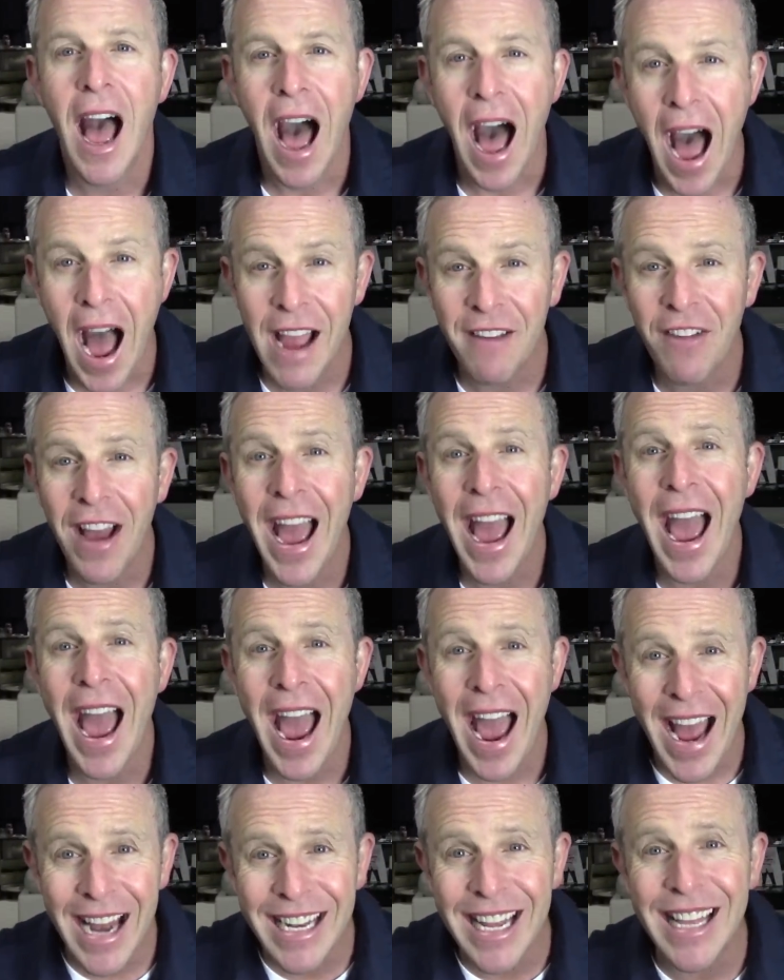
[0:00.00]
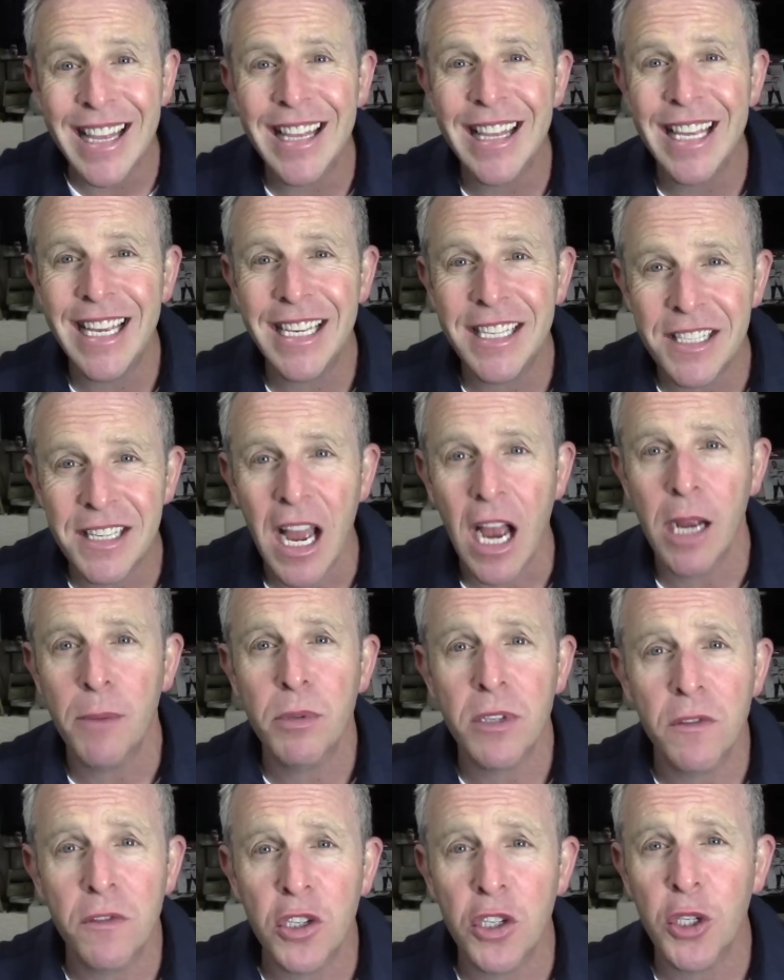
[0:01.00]
I've had these
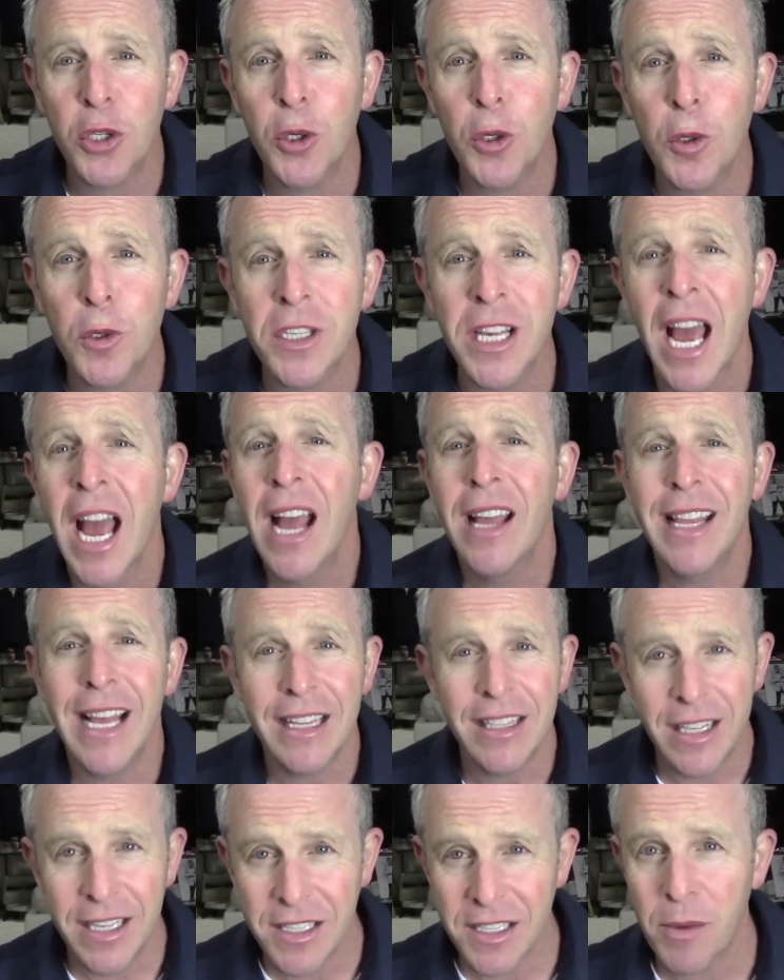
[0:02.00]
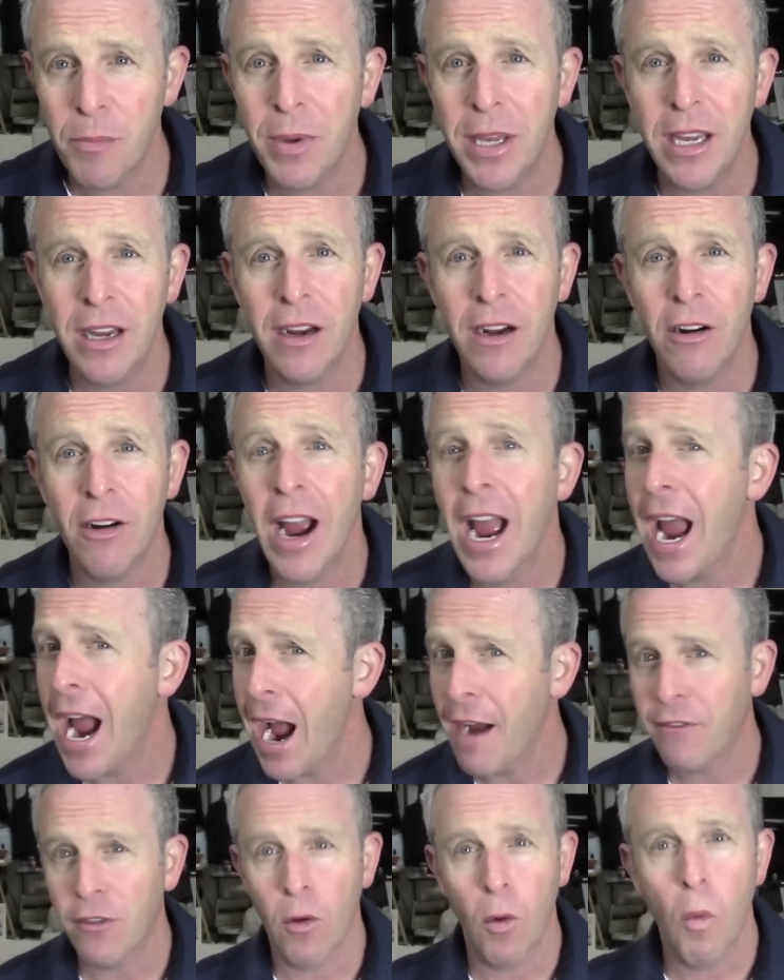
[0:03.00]
types of shoes that disappear
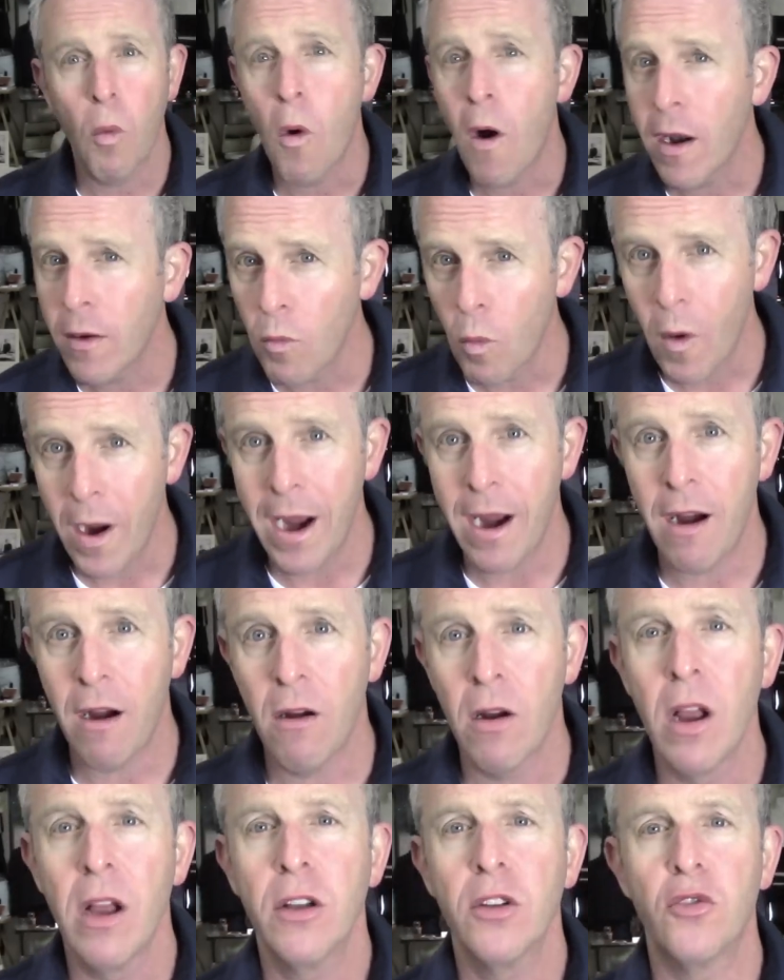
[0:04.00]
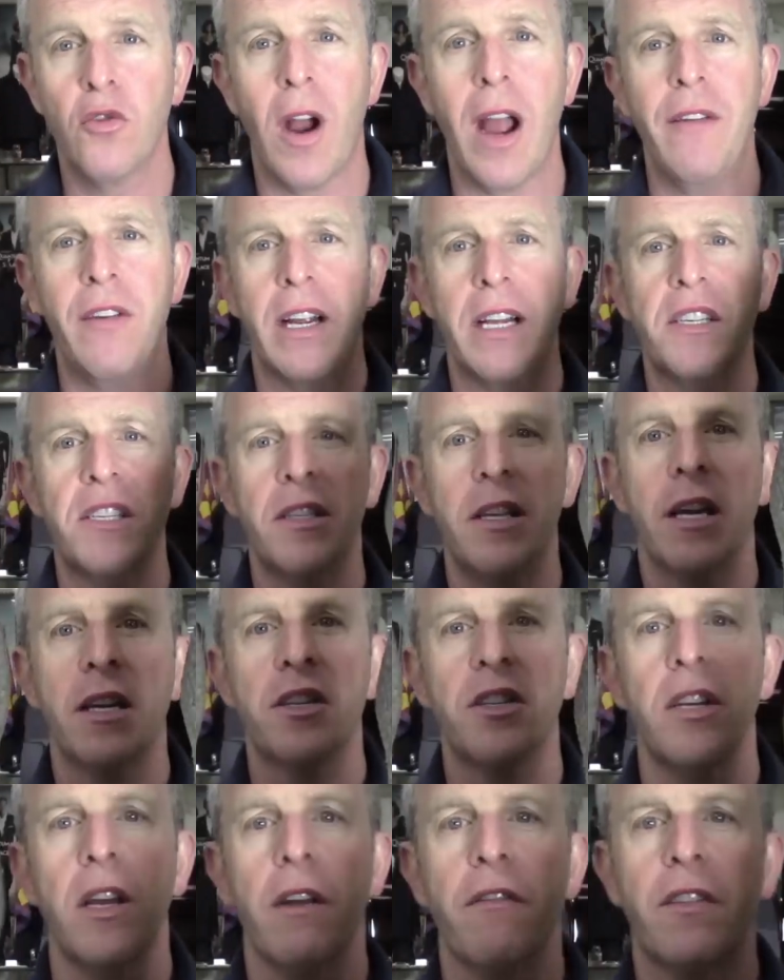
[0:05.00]
after one wear driving a stick
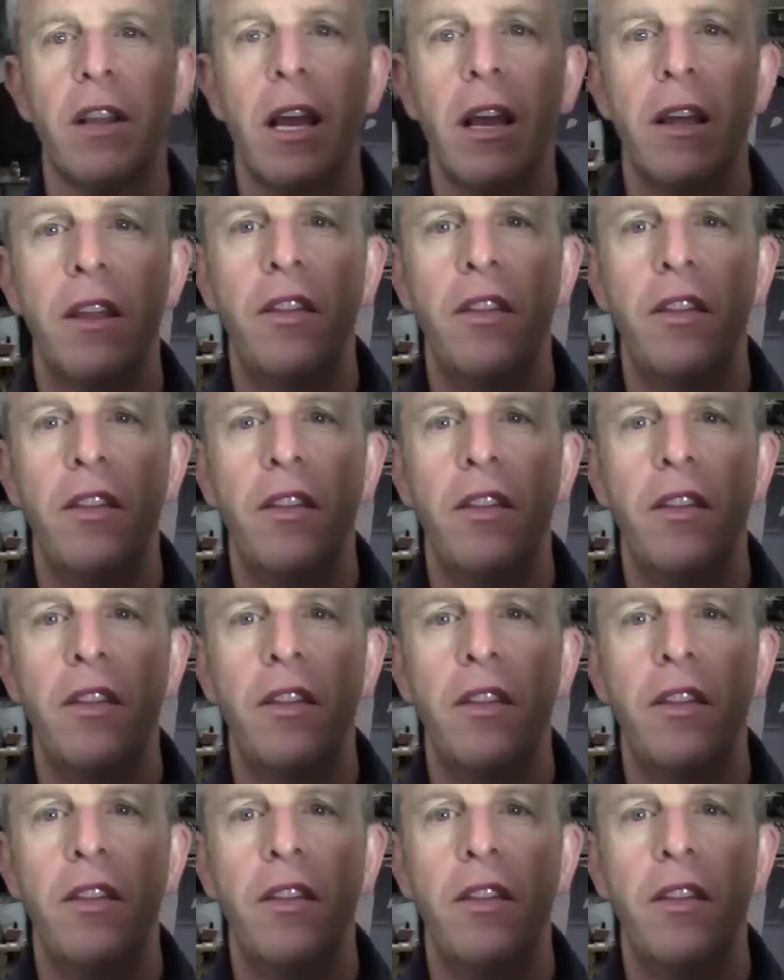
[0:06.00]
shift.